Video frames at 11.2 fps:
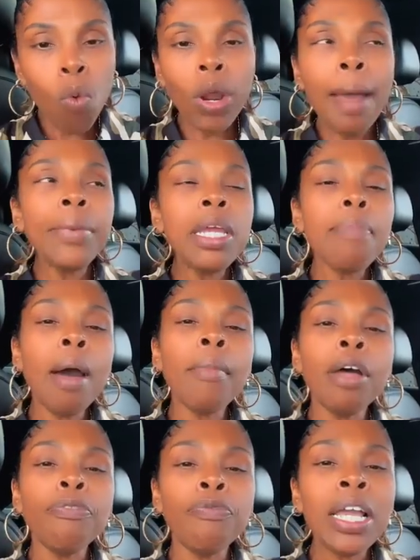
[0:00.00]
And what I mean
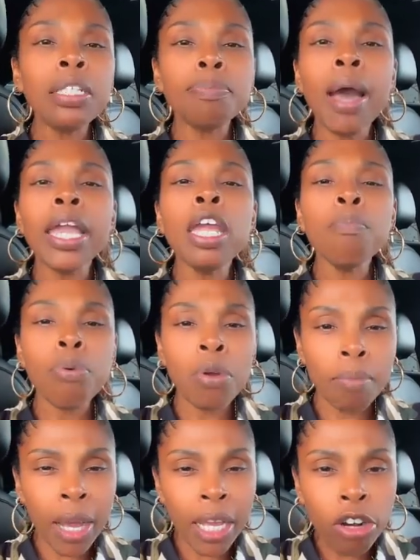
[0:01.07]
by my face, my
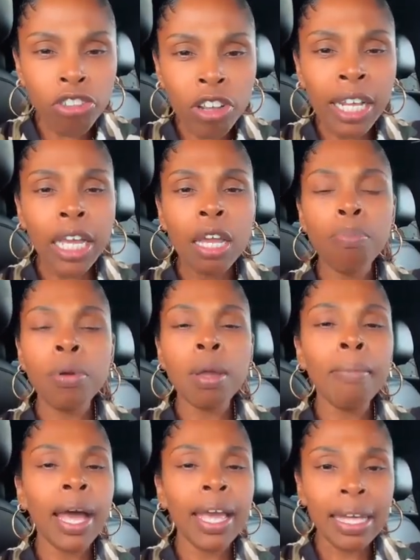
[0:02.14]
imprint, my energetic
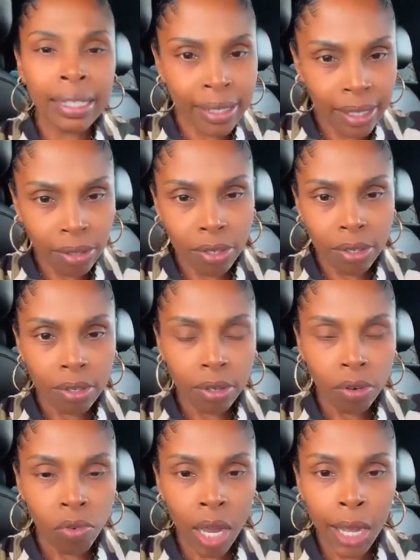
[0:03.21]
imprint, my essence,
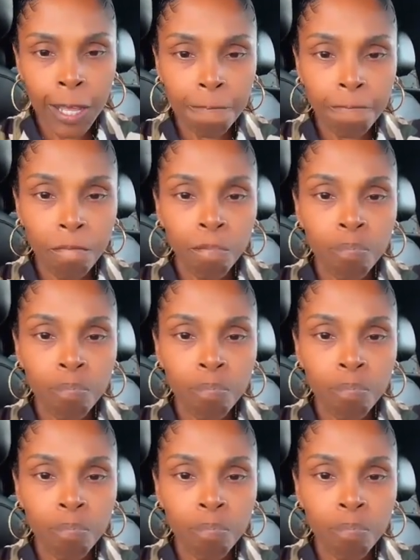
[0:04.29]
right?